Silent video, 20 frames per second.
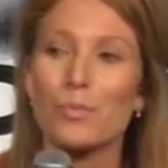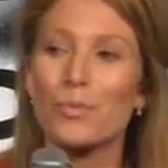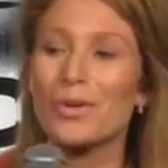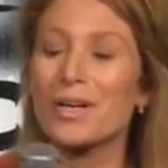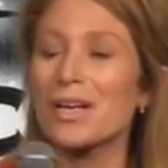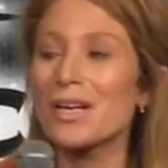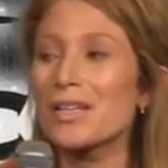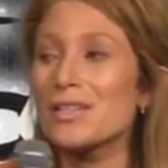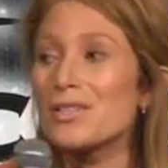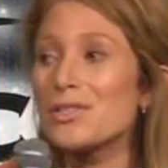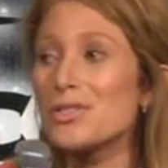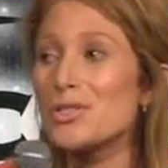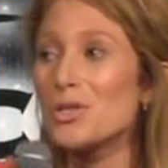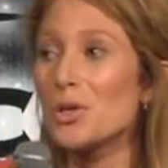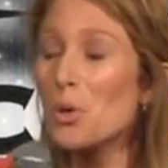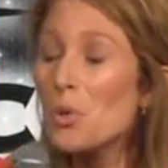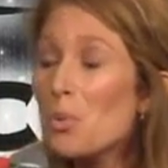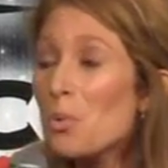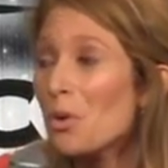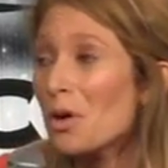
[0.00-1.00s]
but I
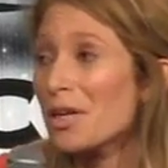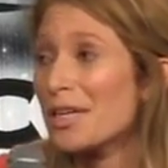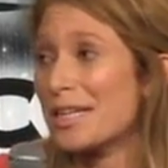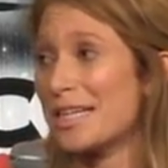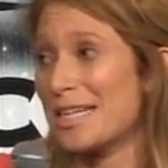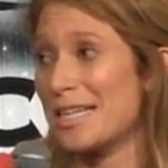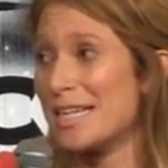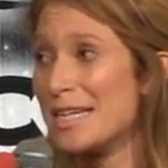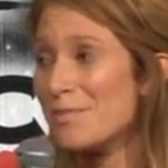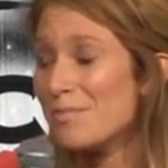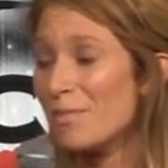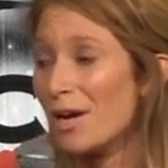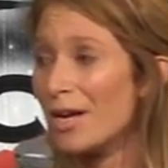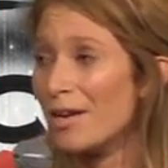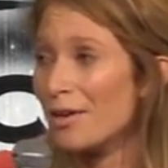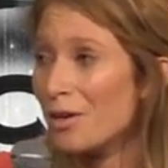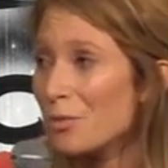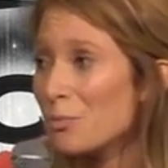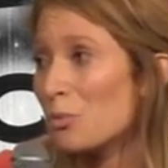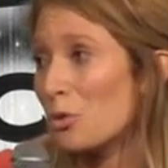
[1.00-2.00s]
don't want to keep
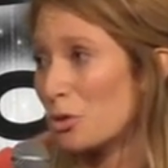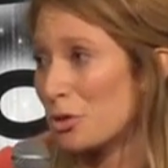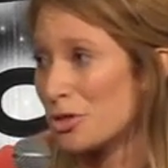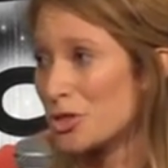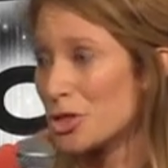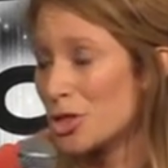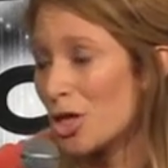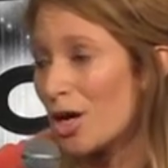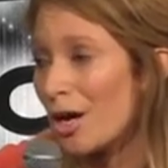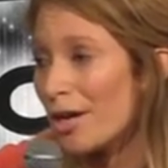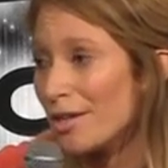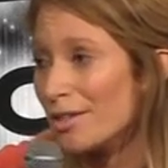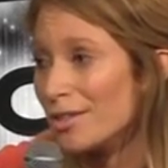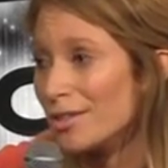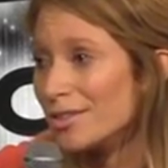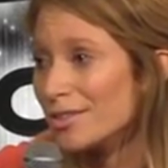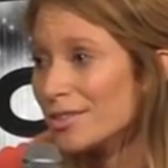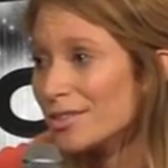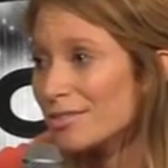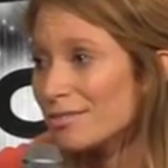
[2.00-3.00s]
my unborn
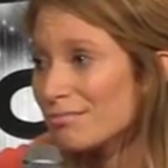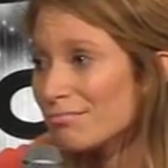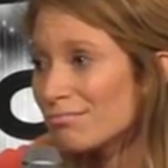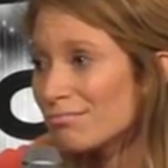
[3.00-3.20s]
child.